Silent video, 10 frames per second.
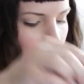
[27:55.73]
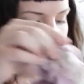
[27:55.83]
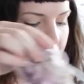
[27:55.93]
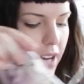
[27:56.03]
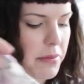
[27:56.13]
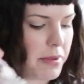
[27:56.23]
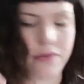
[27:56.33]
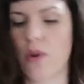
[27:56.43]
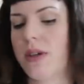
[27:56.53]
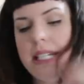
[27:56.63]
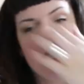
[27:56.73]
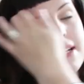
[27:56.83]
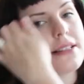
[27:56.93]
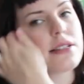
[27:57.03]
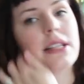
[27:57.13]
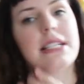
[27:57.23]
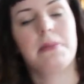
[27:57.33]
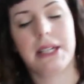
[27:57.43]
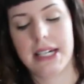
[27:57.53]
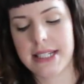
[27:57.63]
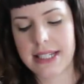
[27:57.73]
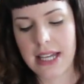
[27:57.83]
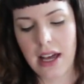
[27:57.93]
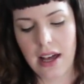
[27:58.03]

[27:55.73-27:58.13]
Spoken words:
And I haven't been focusing tons on this because